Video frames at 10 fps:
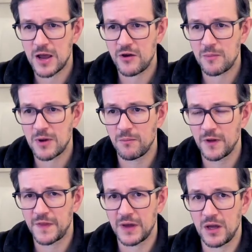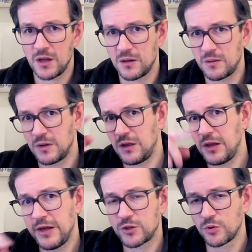I remember the
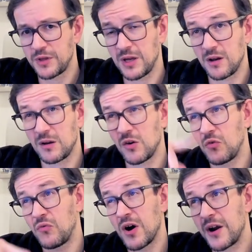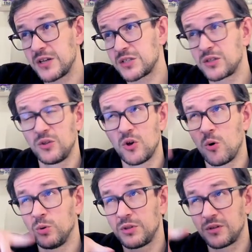link to the farthest
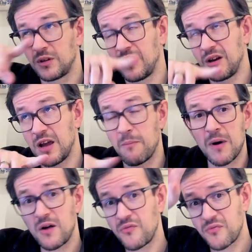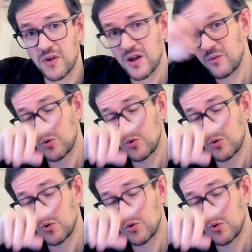node above,